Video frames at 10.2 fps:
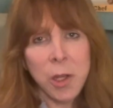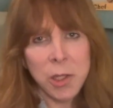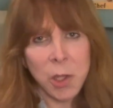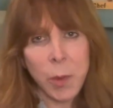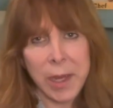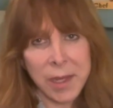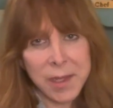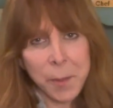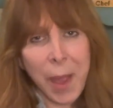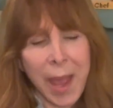So
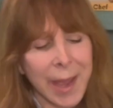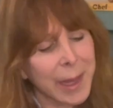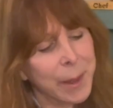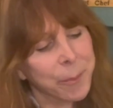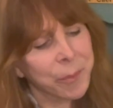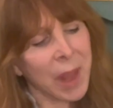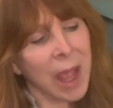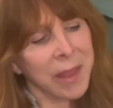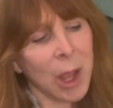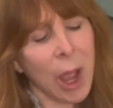here's the bag.
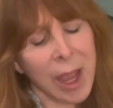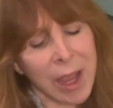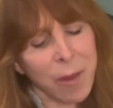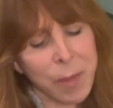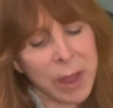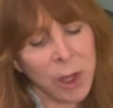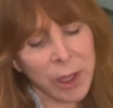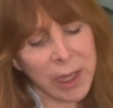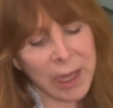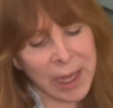Now I have been
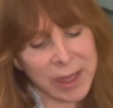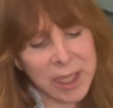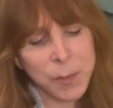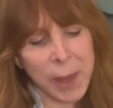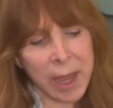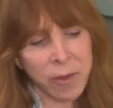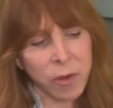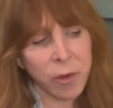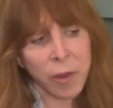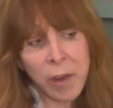looking at this bag
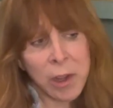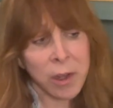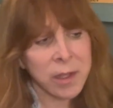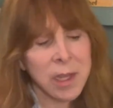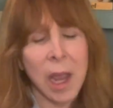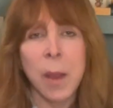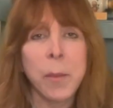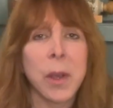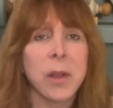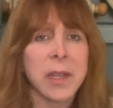for a very long time
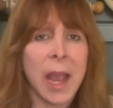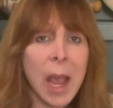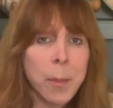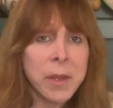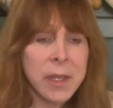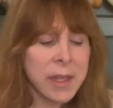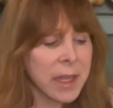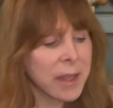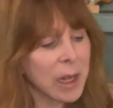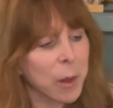because I happen to
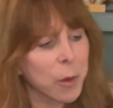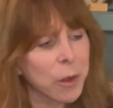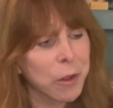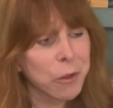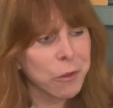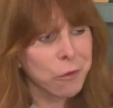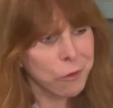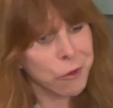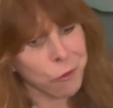think that it's